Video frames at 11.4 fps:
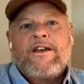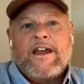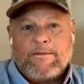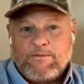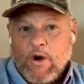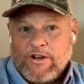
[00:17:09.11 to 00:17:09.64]

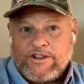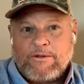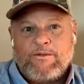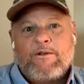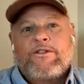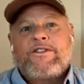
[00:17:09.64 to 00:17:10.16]
And I'm going
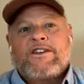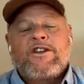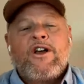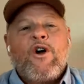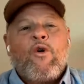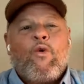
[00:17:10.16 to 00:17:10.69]
somewhere with
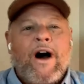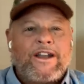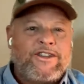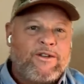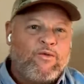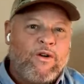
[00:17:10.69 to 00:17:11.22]
this.
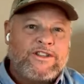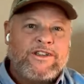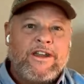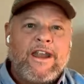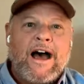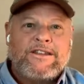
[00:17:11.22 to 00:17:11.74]
What's a,
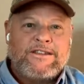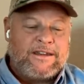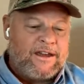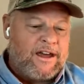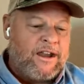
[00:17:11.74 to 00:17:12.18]
what's a Nazi?